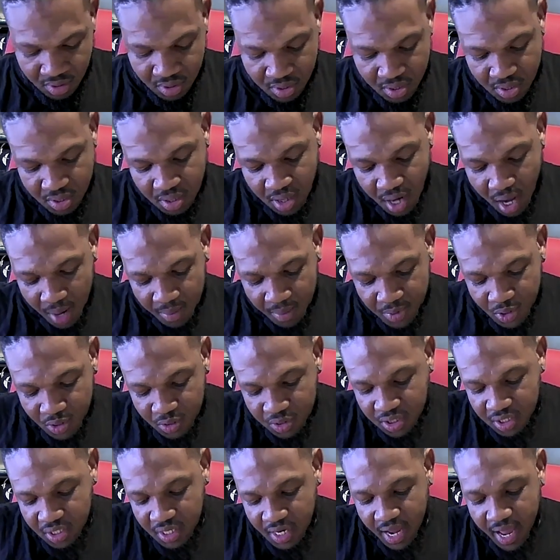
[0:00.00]
Now I'm
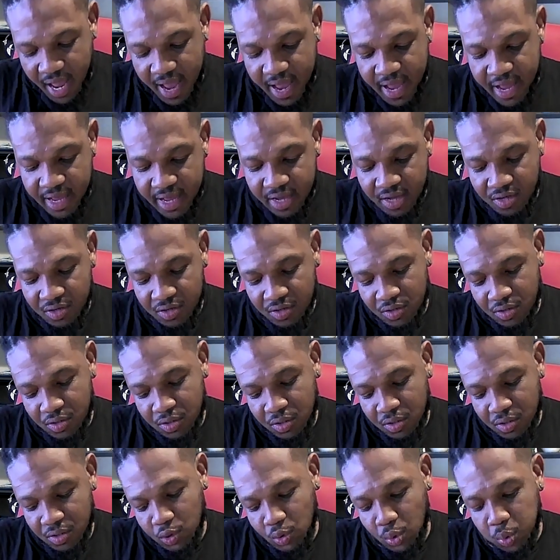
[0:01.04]
using a
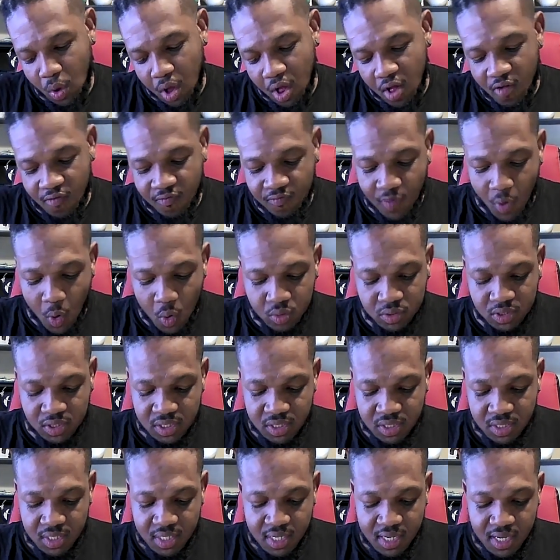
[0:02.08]
12-volt
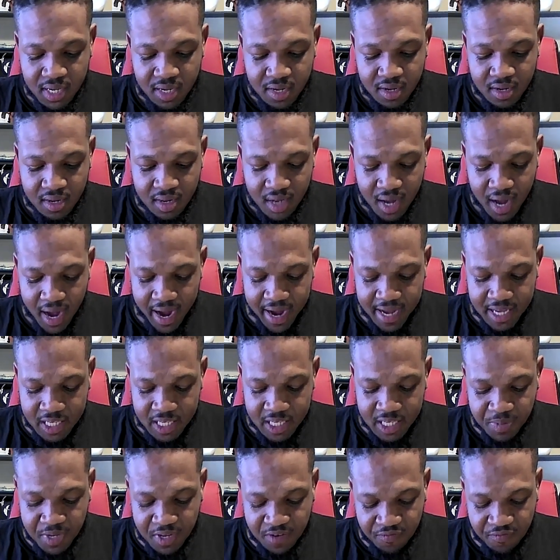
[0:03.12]

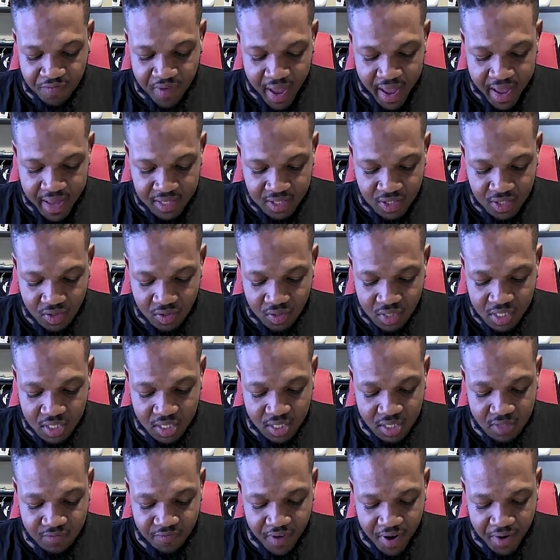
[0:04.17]
high-speed fan. So this is
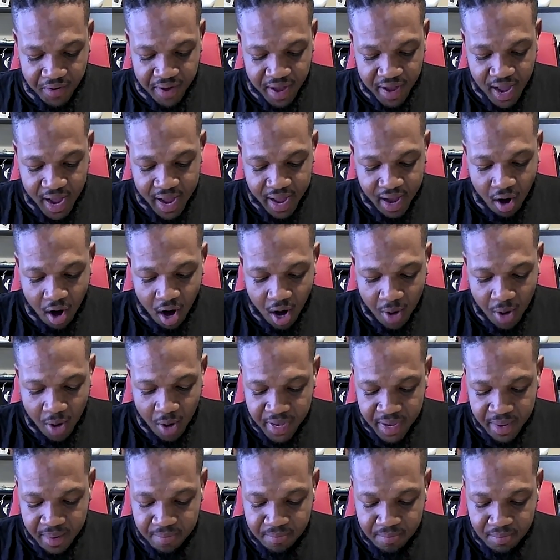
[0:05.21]
very high
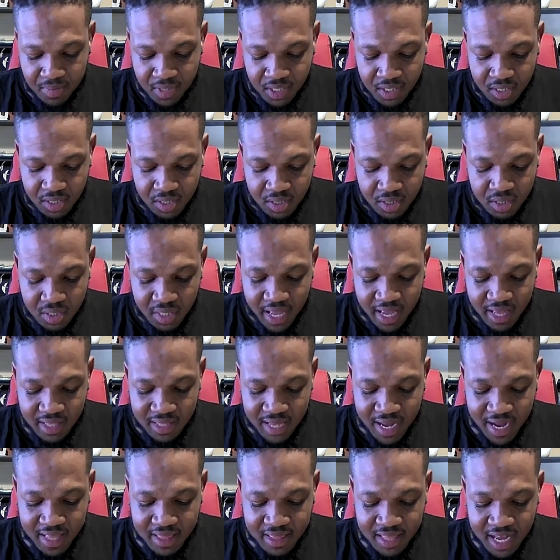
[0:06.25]
RPM, like
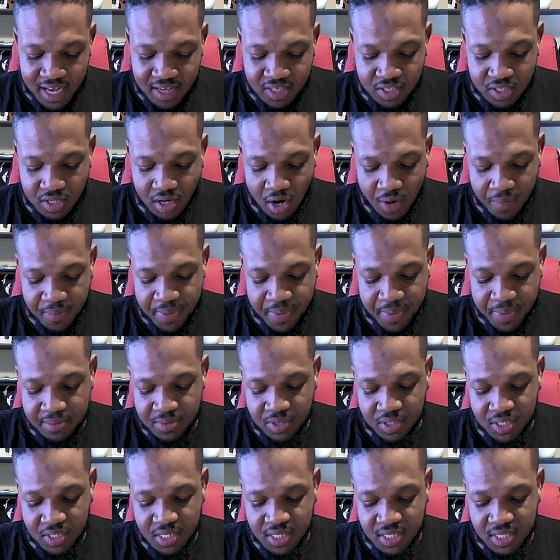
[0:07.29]
9,000 RPM. So
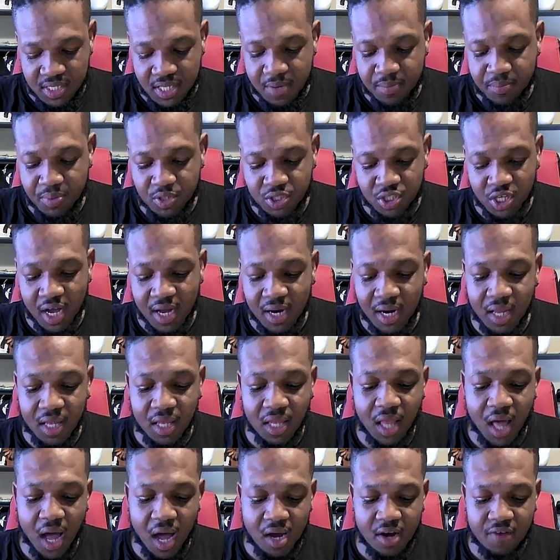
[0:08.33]
this thing pushes out a
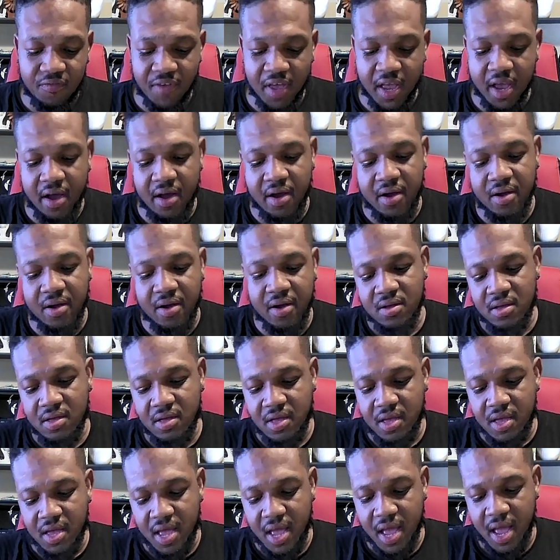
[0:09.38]
lot of air,
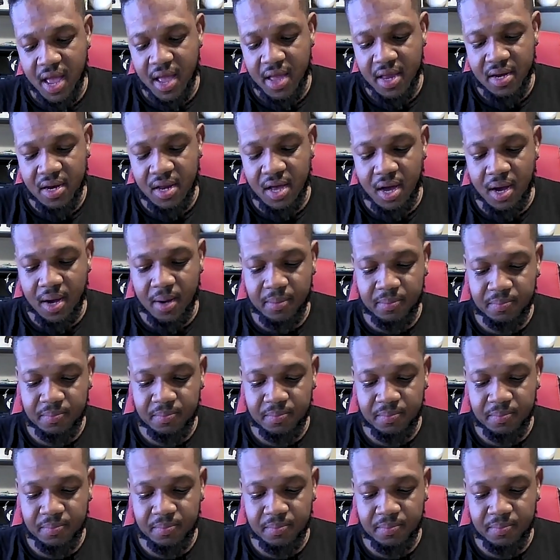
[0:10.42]
and a